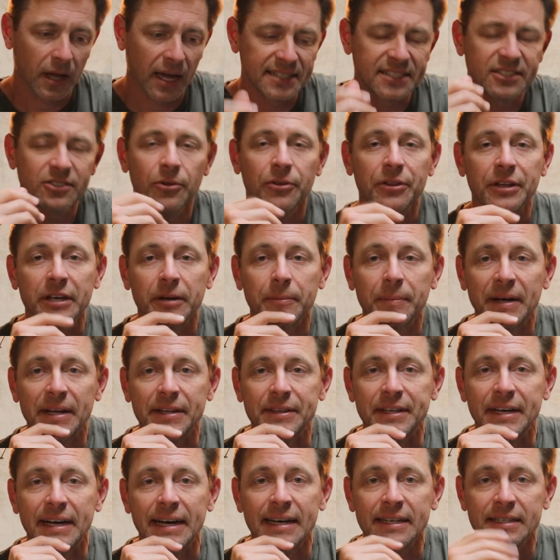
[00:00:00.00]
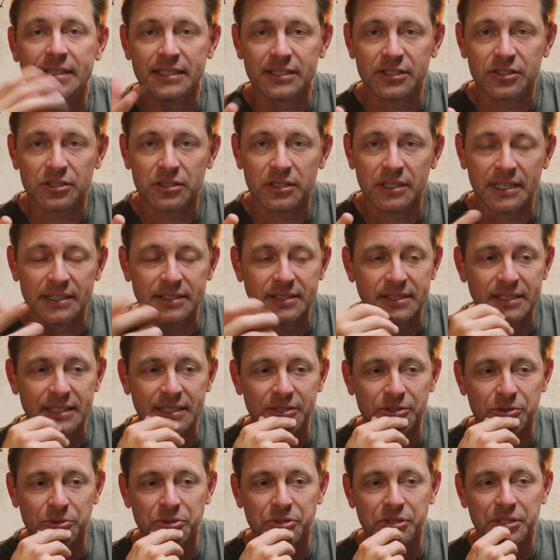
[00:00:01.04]
I still think about that. That's, that's the
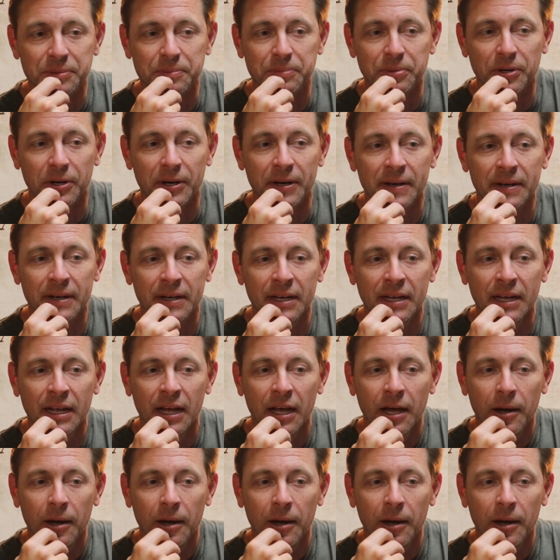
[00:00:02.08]
interesting part.